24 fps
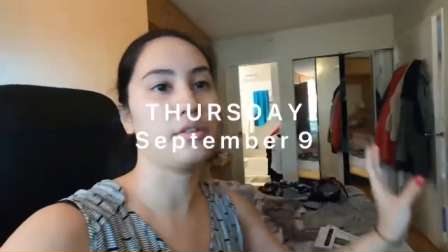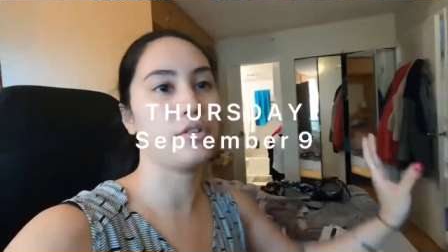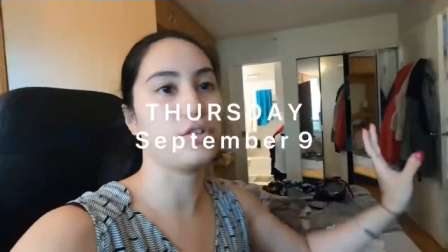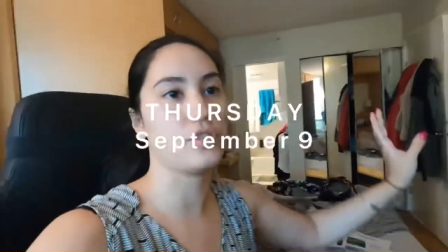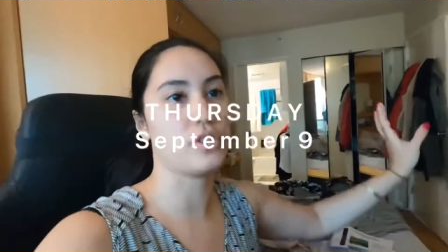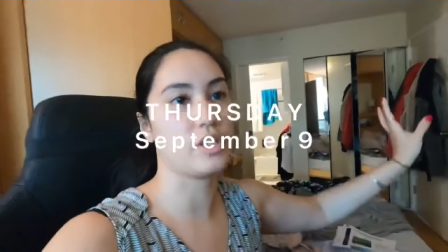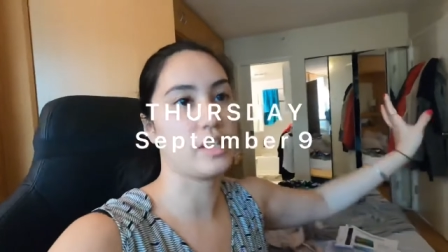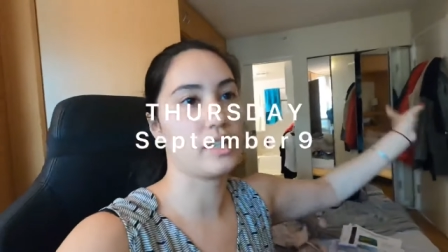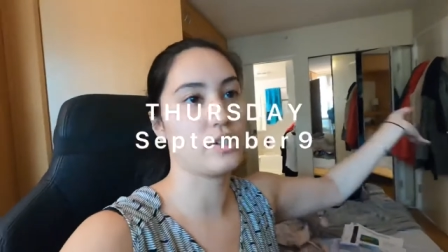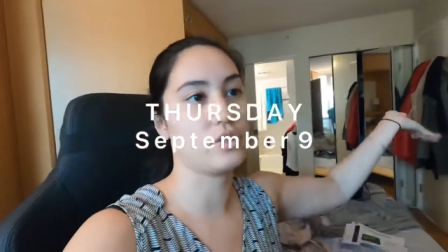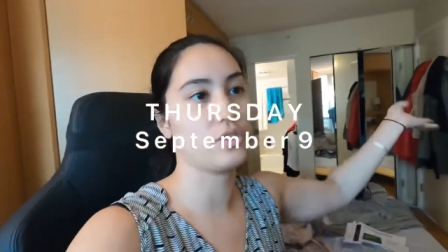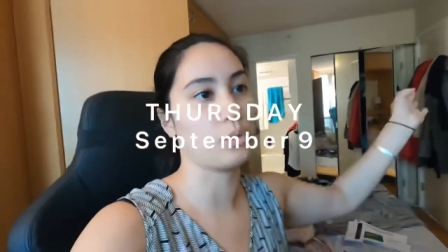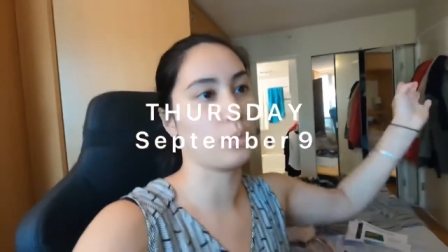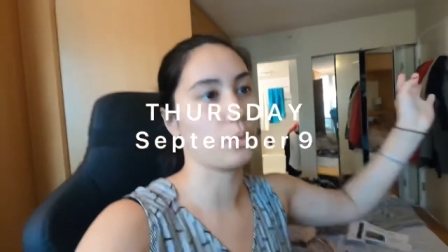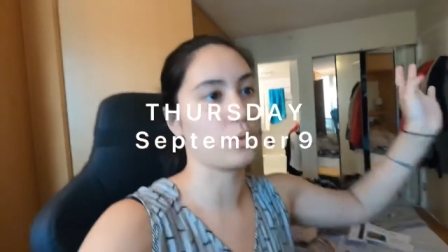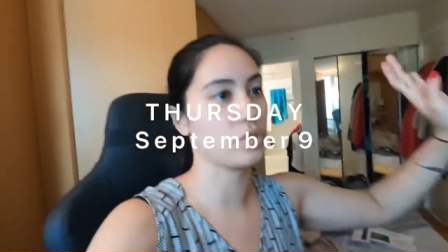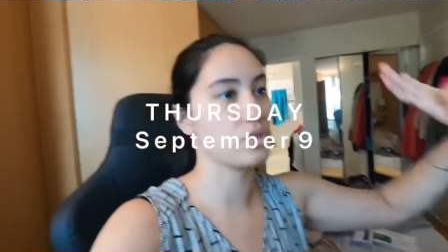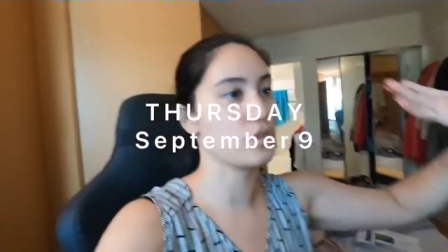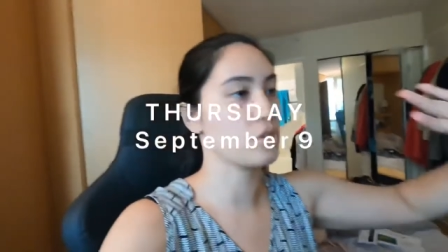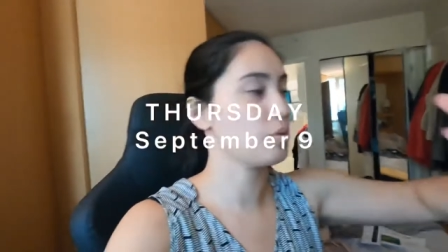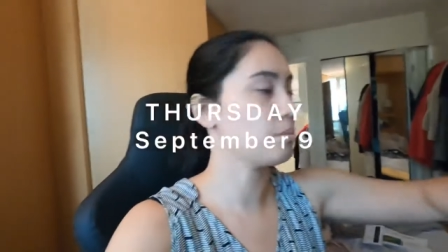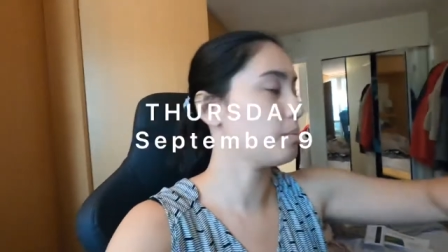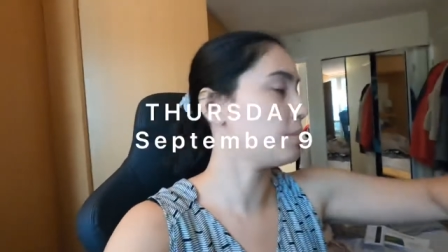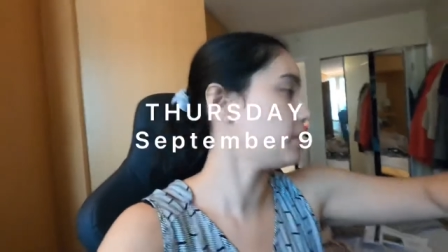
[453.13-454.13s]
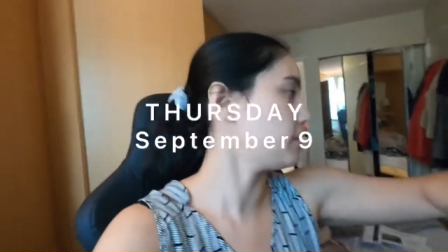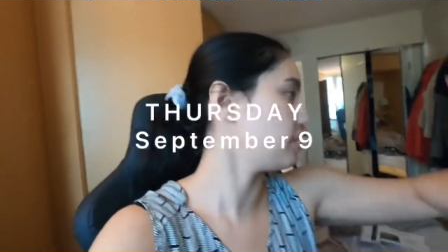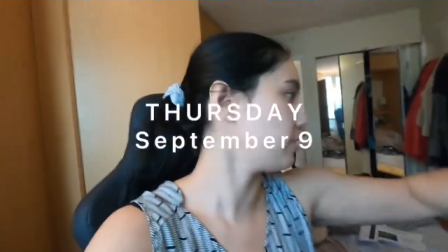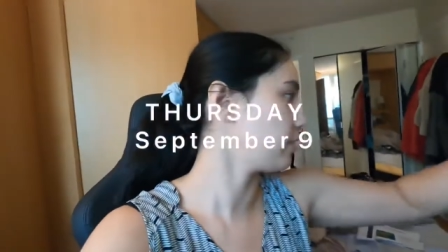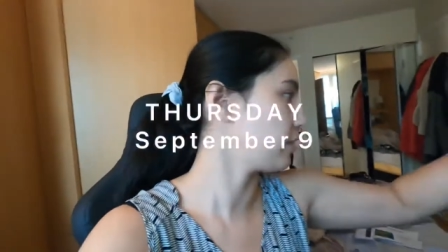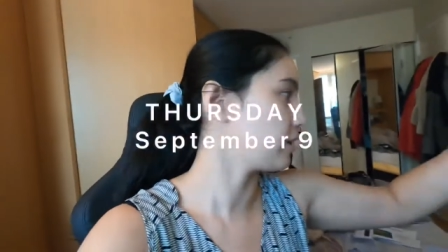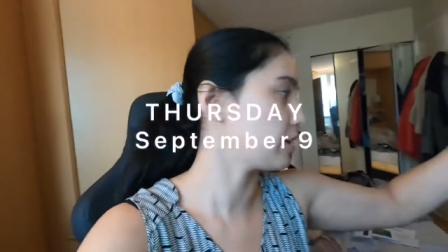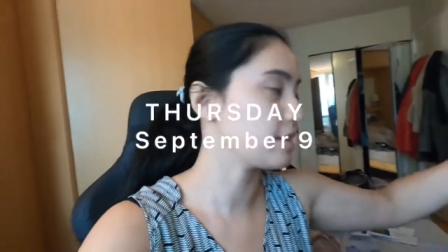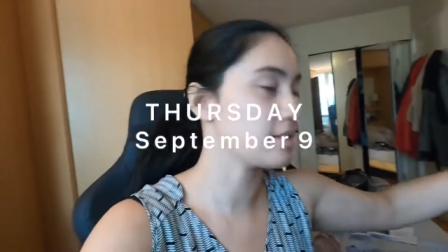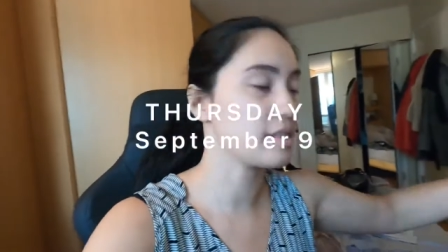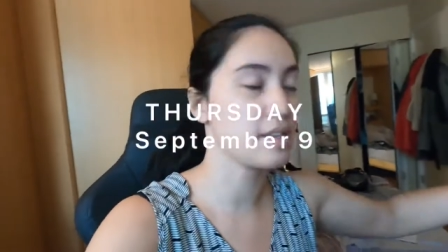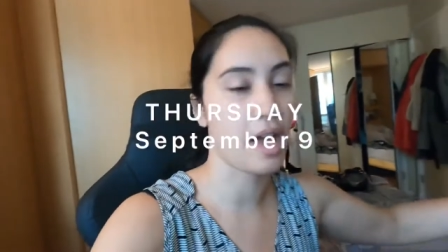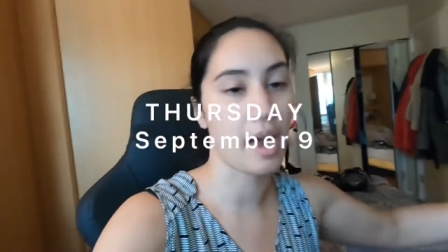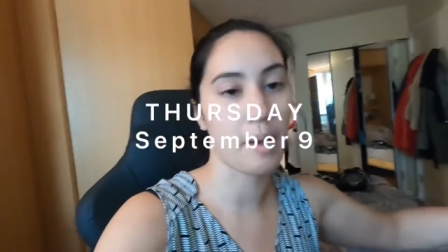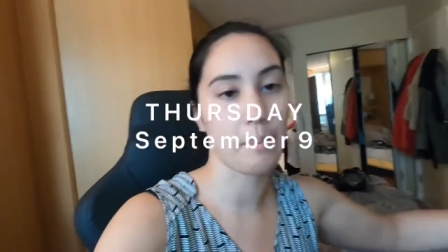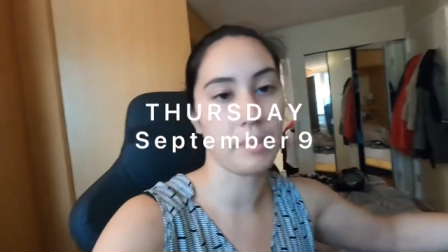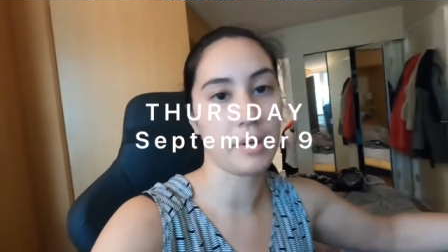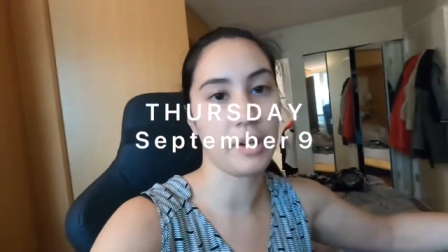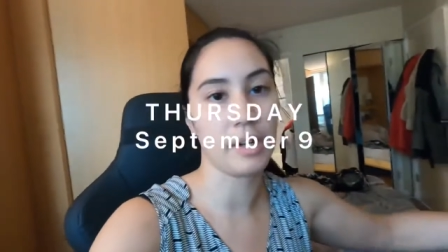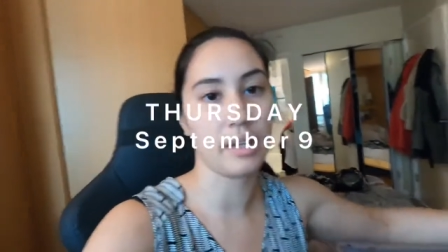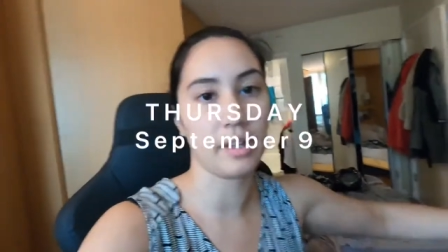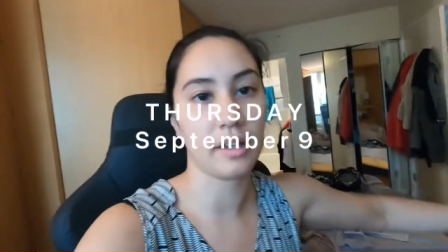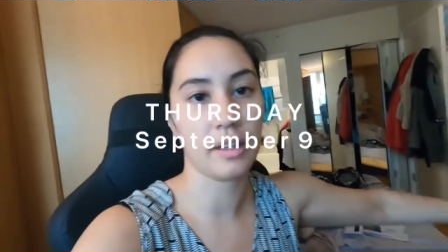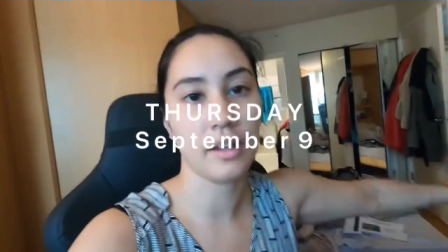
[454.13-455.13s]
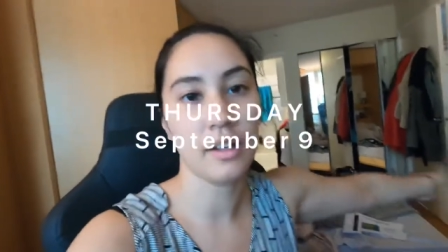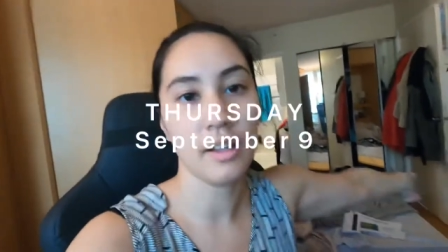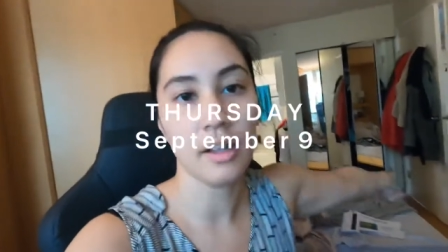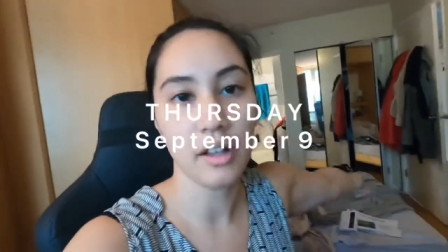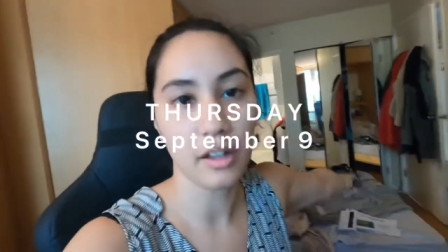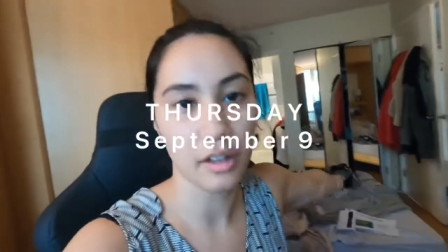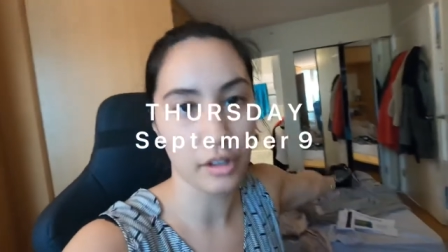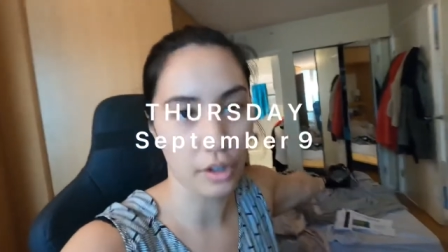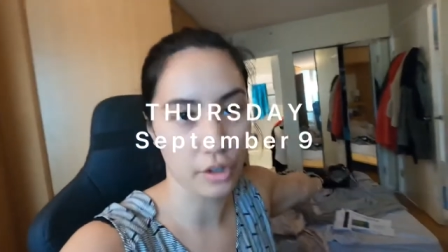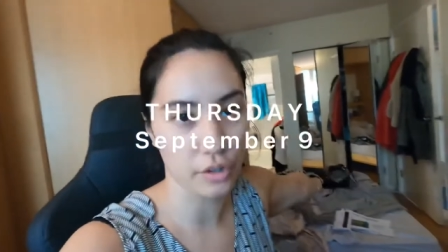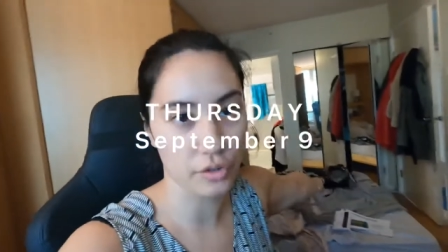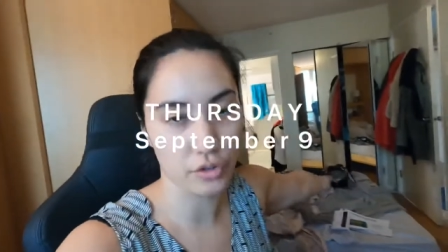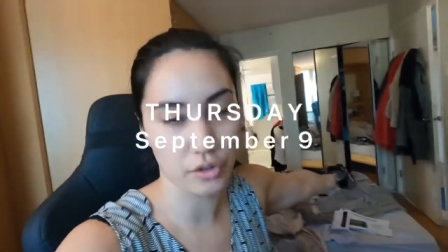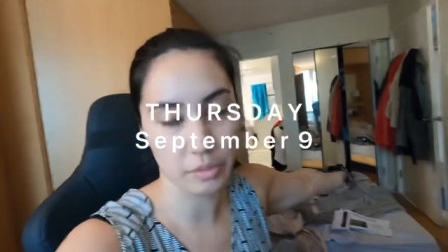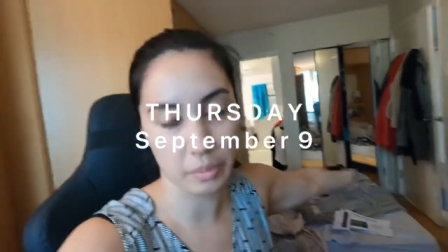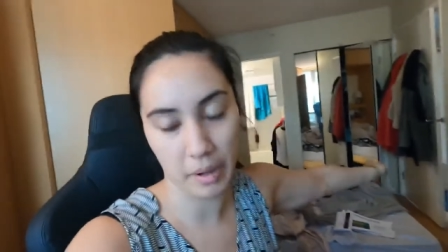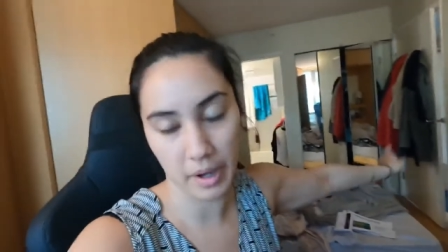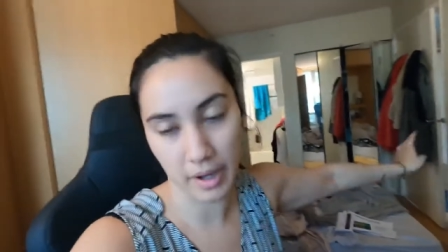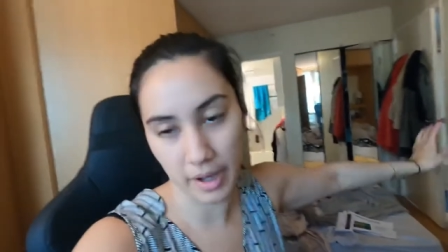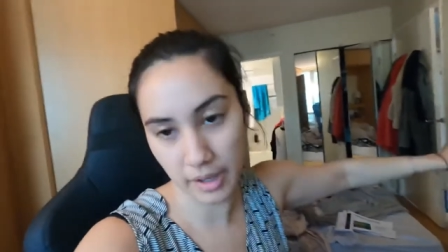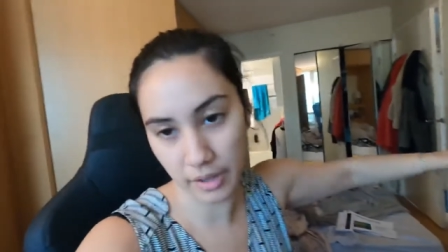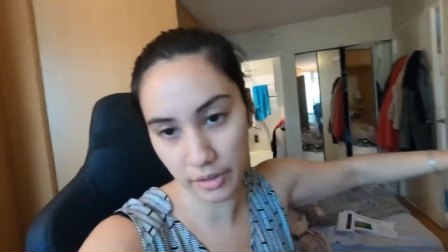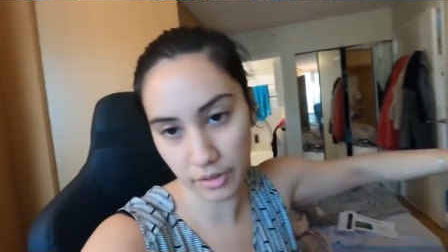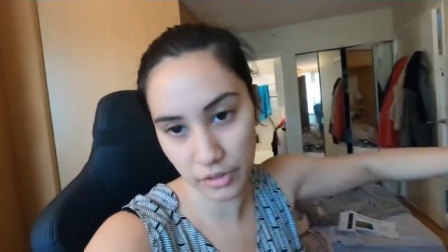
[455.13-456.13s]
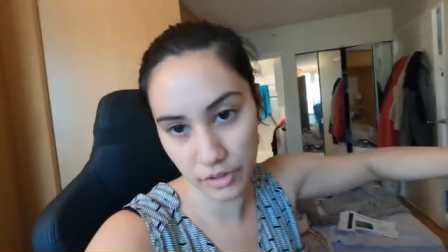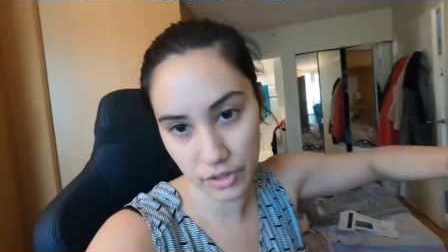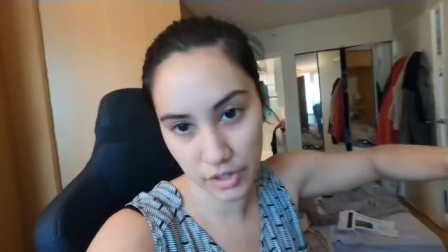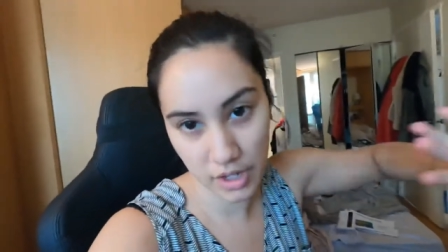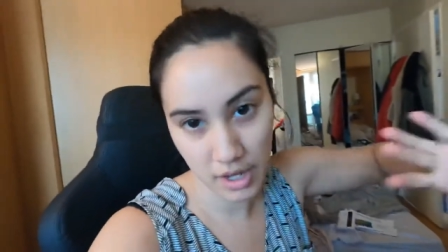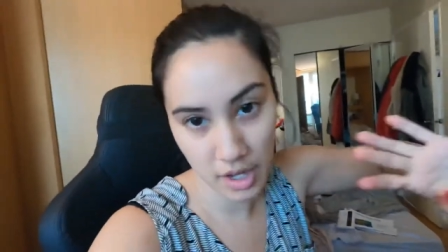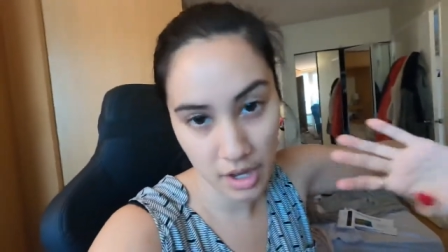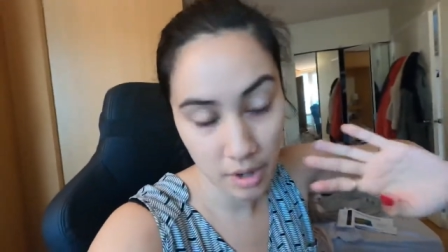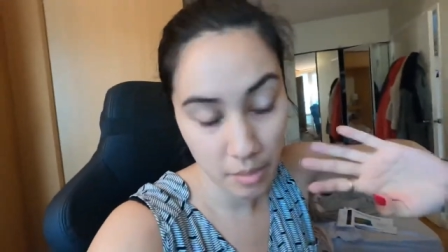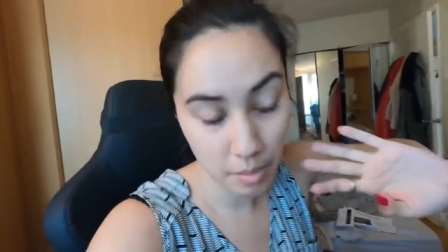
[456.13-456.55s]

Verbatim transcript: There's like doors open, things happening, laundry piles.